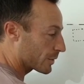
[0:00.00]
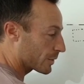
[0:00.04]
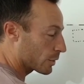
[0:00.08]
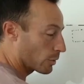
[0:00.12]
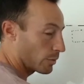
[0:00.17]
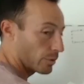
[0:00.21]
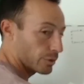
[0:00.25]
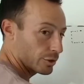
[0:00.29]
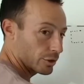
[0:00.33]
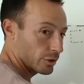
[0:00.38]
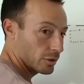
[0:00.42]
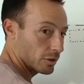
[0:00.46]
So
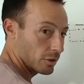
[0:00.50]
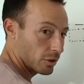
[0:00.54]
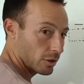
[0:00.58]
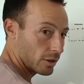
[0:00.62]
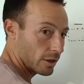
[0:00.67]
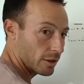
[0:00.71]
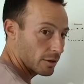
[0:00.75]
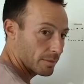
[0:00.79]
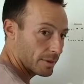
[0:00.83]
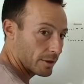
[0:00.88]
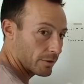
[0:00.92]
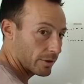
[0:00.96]
we'll just look
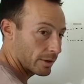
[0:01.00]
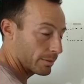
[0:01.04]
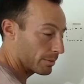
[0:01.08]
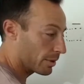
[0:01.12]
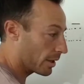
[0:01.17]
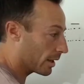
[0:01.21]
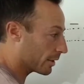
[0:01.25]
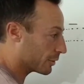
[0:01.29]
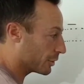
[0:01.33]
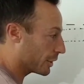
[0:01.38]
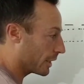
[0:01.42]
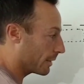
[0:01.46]
on the Bitcoin
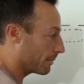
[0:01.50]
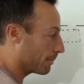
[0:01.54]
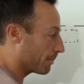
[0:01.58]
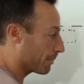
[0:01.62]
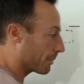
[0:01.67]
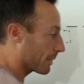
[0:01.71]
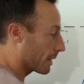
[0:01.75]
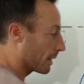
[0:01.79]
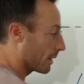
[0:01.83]
blockchain,